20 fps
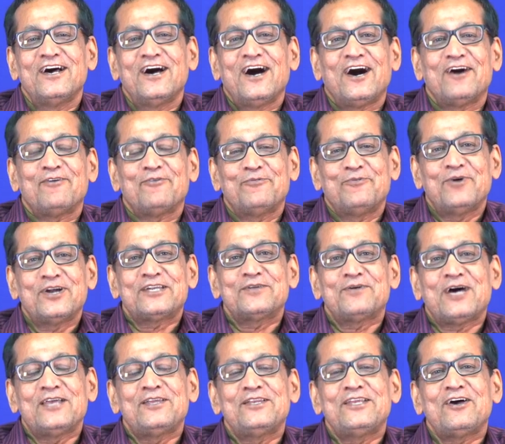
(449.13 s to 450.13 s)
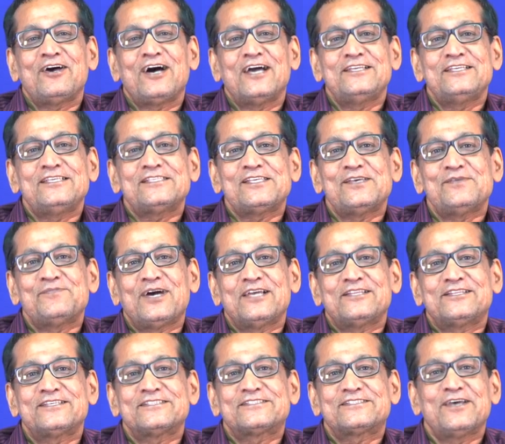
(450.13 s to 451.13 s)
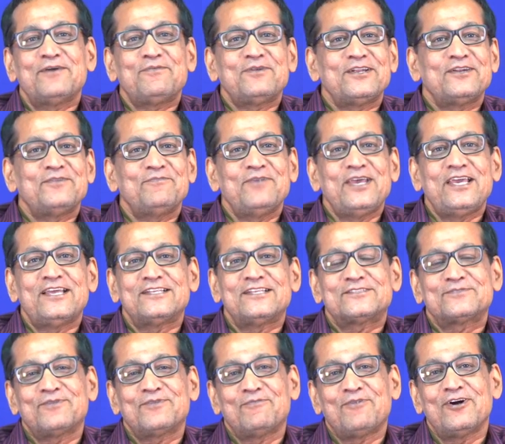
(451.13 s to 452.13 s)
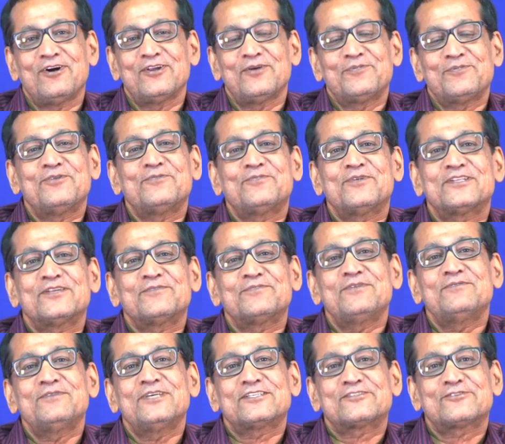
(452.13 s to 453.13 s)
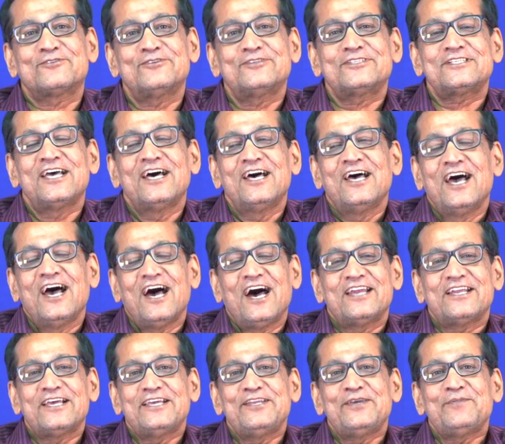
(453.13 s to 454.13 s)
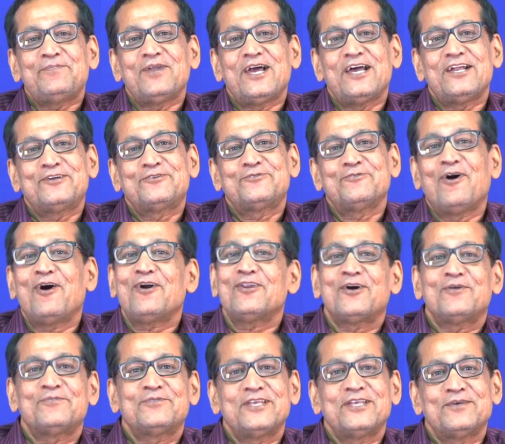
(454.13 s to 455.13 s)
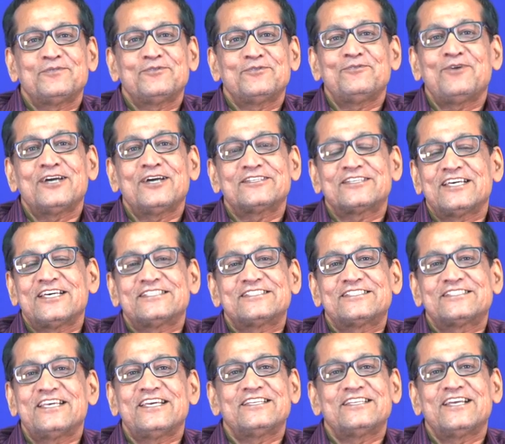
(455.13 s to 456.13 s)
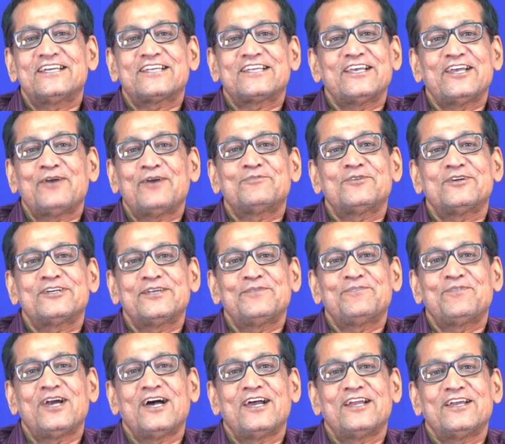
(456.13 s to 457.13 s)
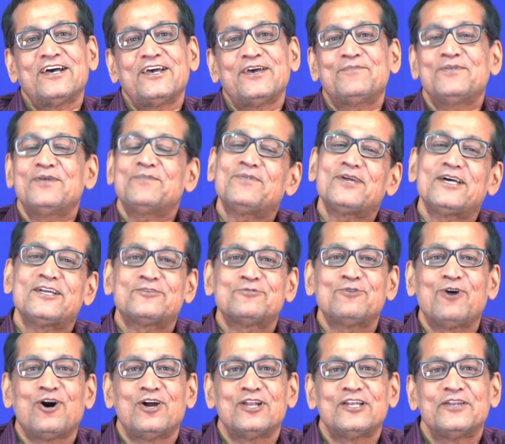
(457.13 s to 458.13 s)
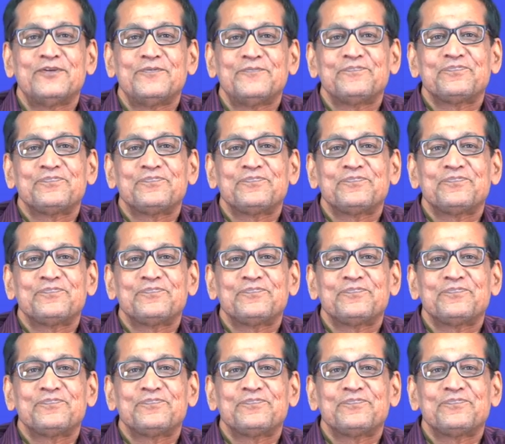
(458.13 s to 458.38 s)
Whatever I received, I think several mails from all of you for the previous course, and I replied to all of them. No one can say that I have not replied, I have replied to all.